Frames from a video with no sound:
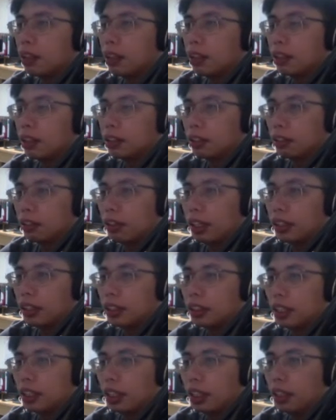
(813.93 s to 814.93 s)
So let's
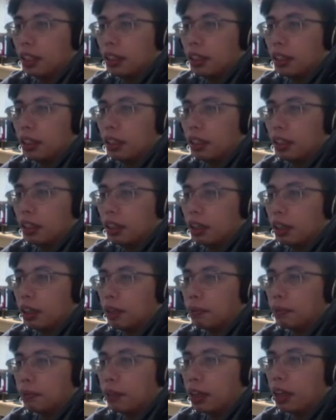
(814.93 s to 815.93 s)
click
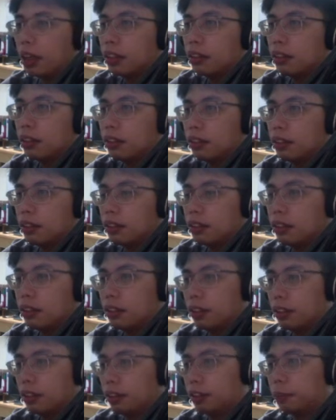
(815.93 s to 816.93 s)
run
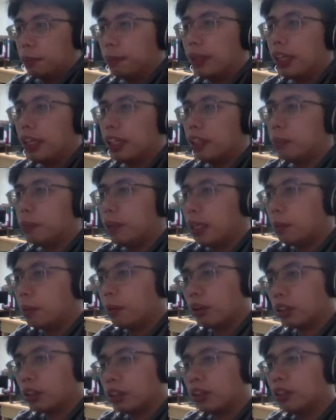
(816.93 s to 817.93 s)
or play the play
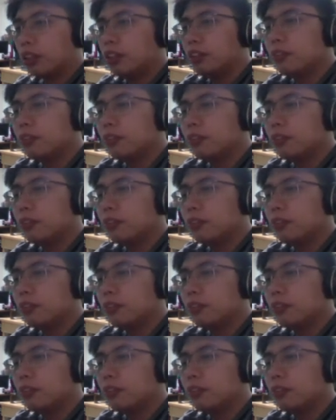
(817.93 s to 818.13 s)
button.